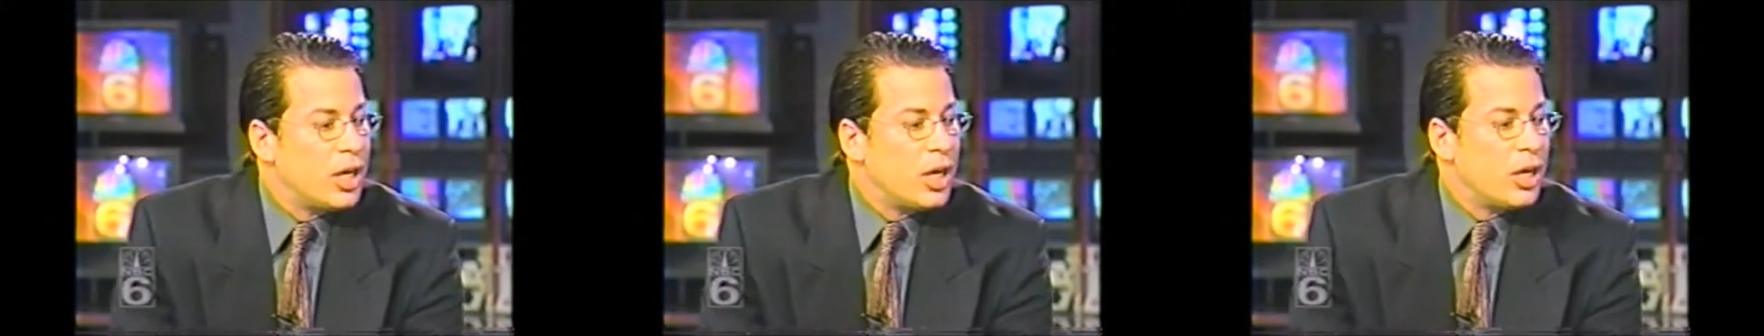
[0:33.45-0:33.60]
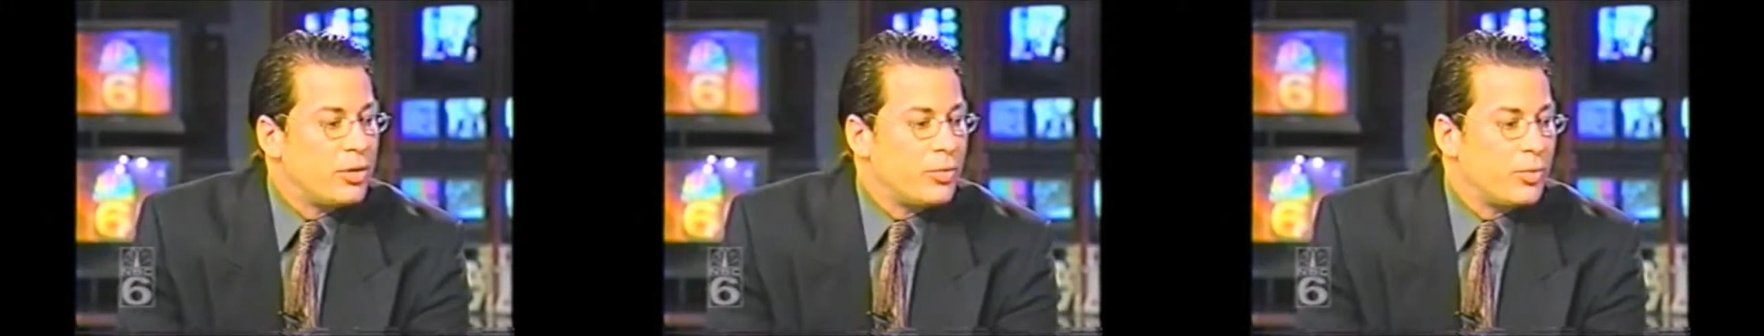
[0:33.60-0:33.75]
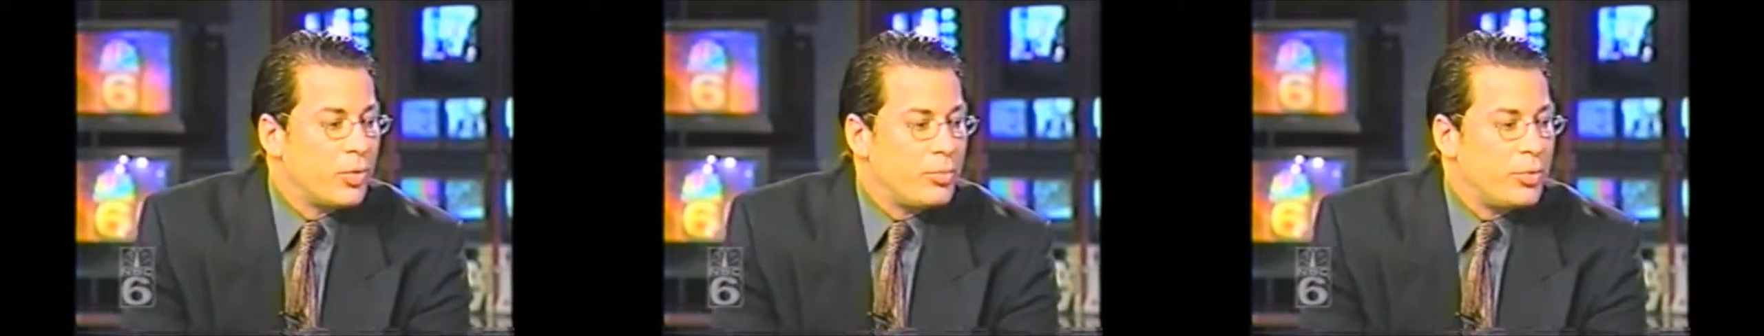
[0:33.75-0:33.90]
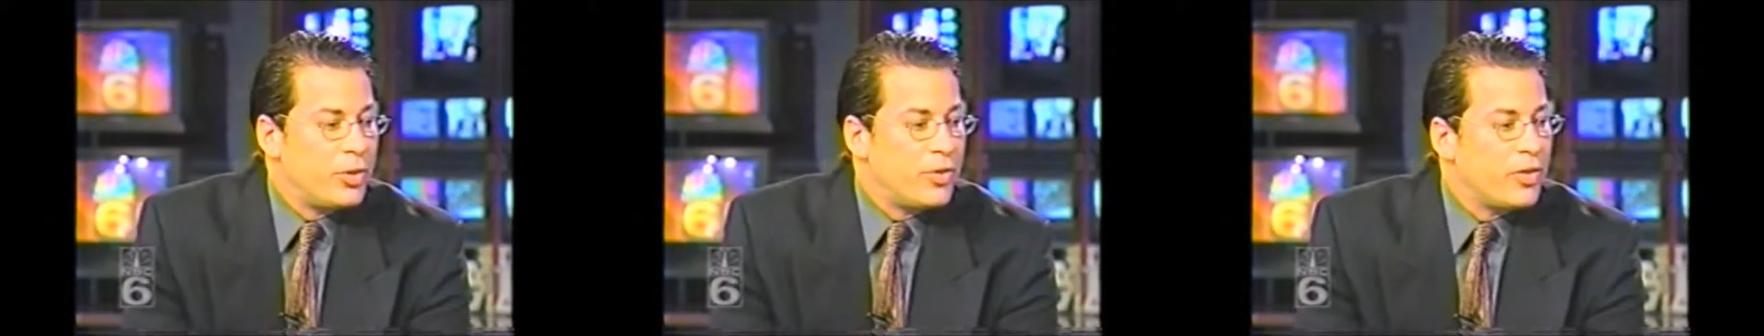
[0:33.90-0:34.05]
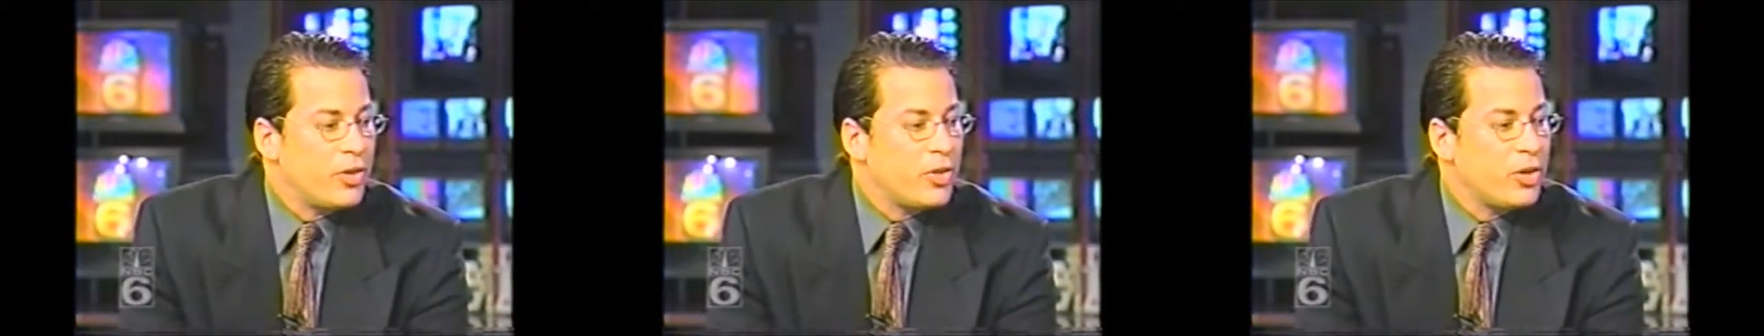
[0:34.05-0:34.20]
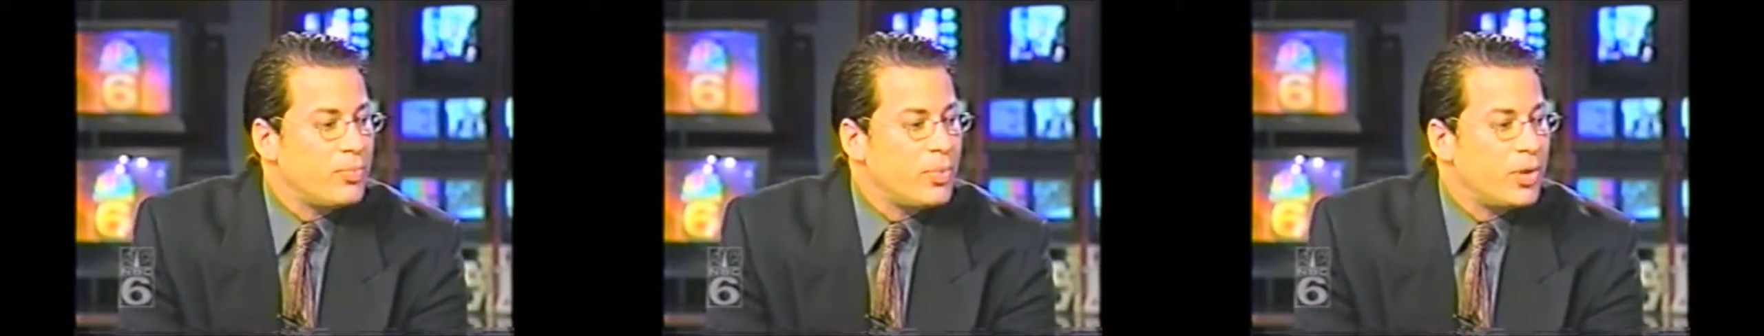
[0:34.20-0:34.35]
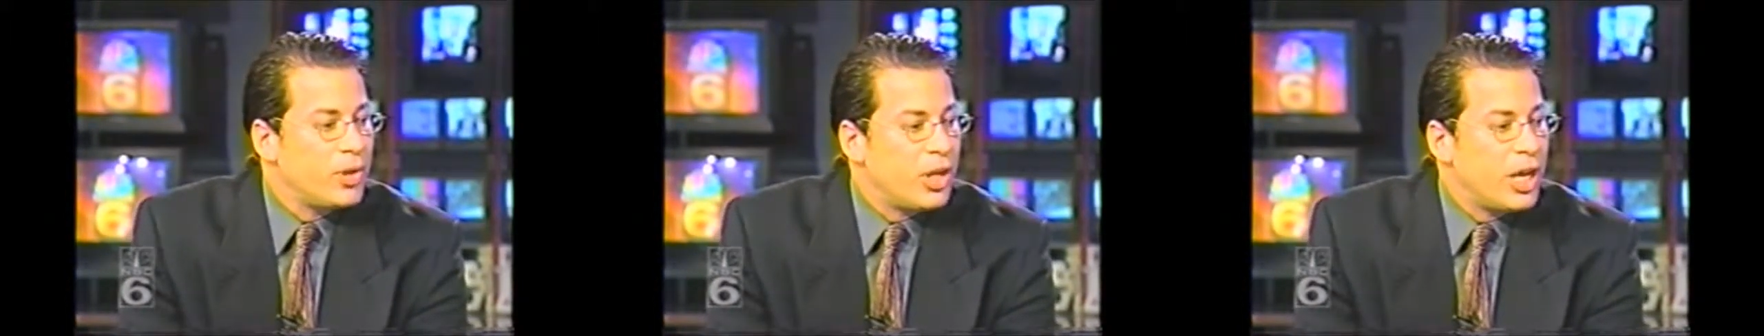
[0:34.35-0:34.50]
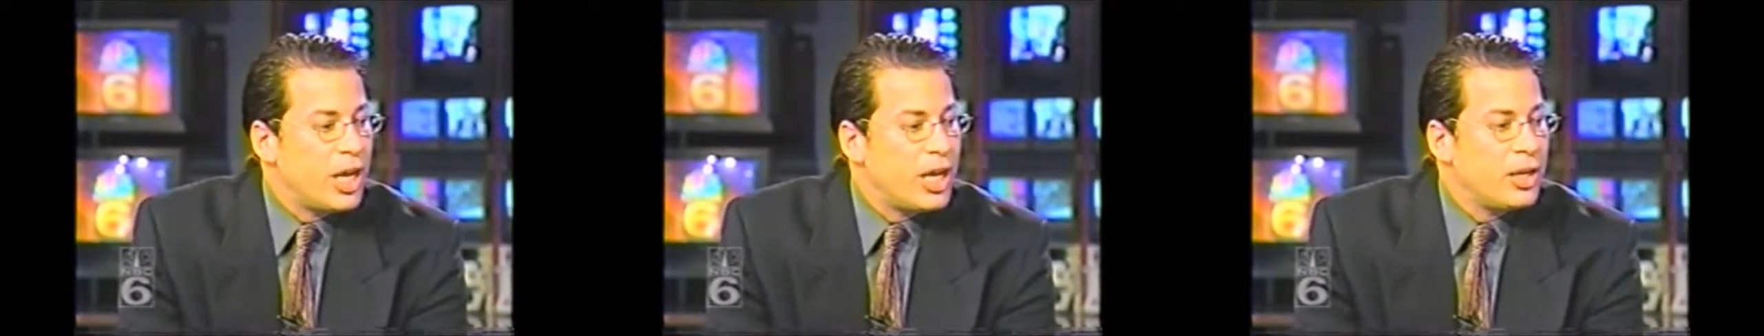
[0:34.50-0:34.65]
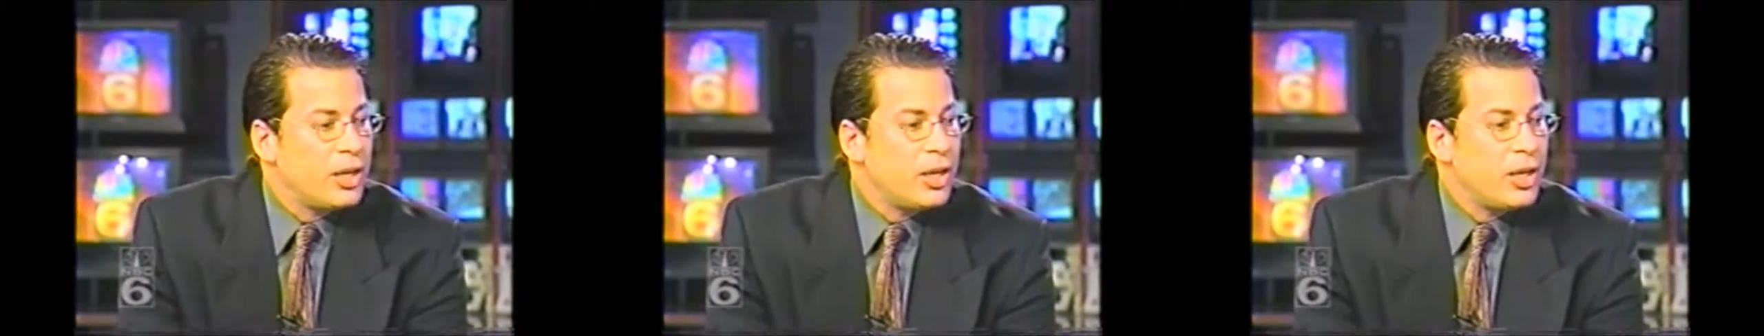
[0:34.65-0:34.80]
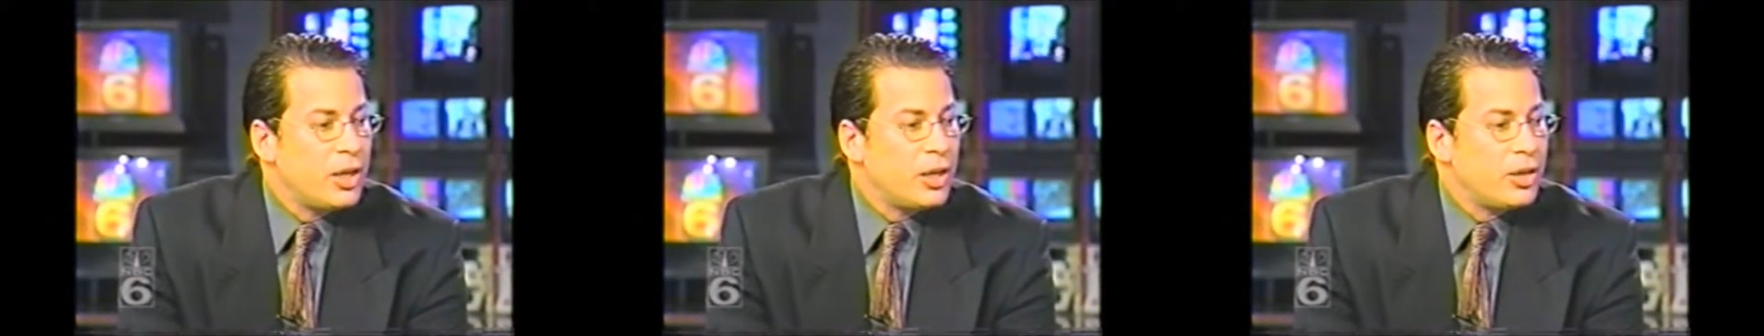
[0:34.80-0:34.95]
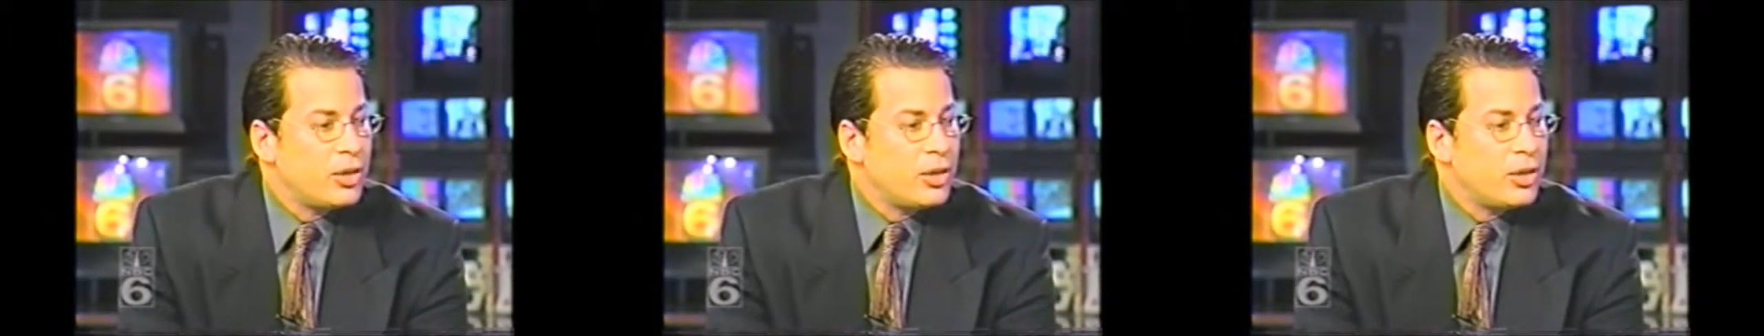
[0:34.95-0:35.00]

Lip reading: You want to be very polite.